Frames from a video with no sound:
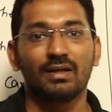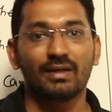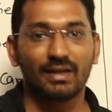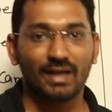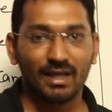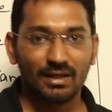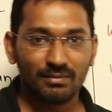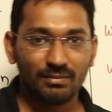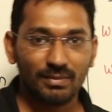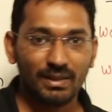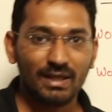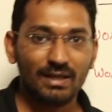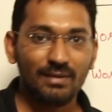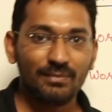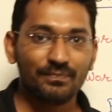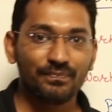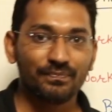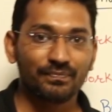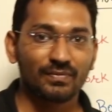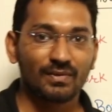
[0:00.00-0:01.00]
can
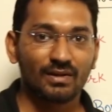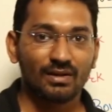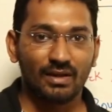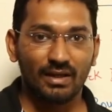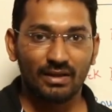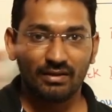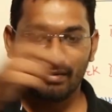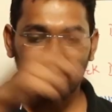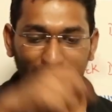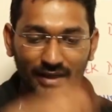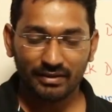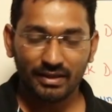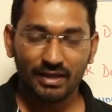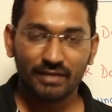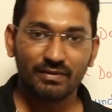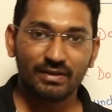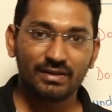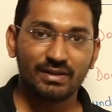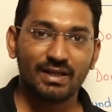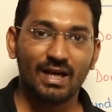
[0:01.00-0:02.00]
be interacted
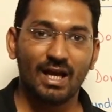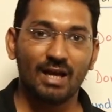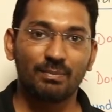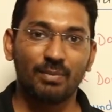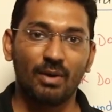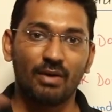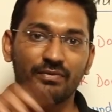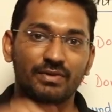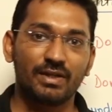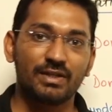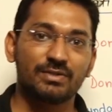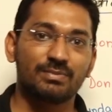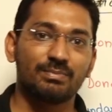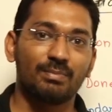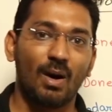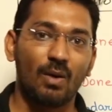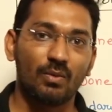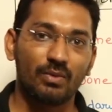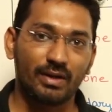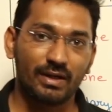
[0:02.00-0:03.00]
with the help of this
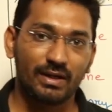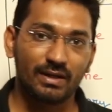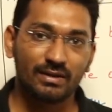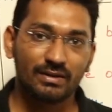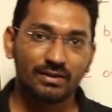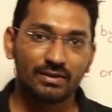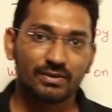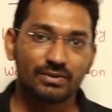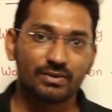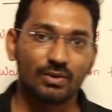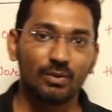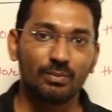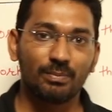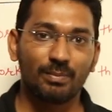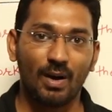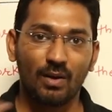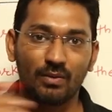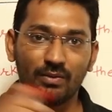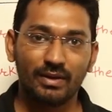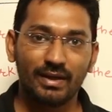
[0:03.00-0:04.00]
boundary. So
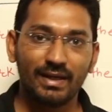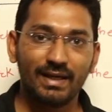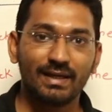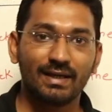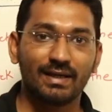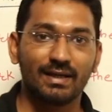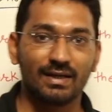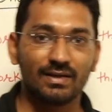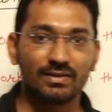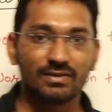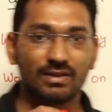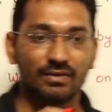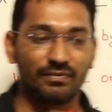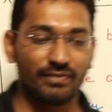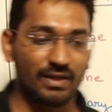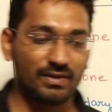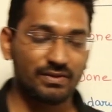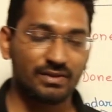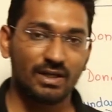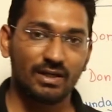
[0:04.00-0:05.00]
boundary is
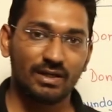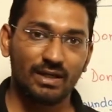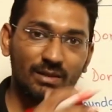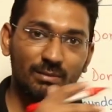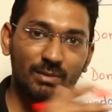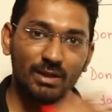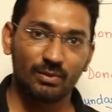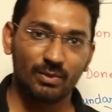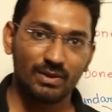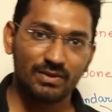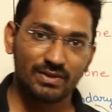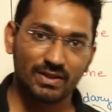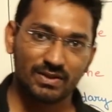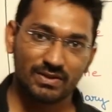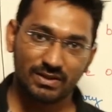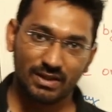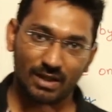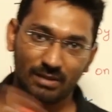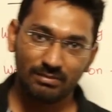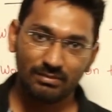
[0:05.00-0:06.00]
differentiating between
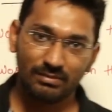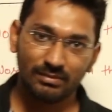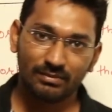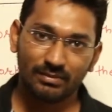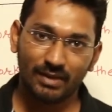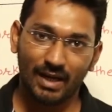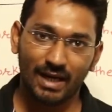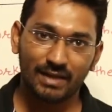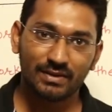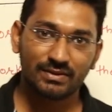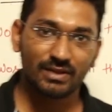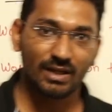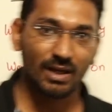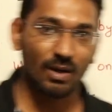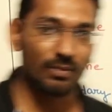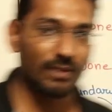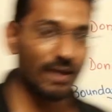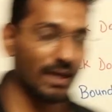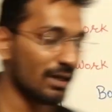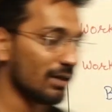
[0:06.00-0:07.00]
system and
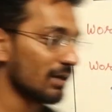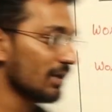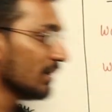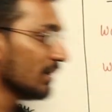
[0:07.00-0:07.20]
surrounding.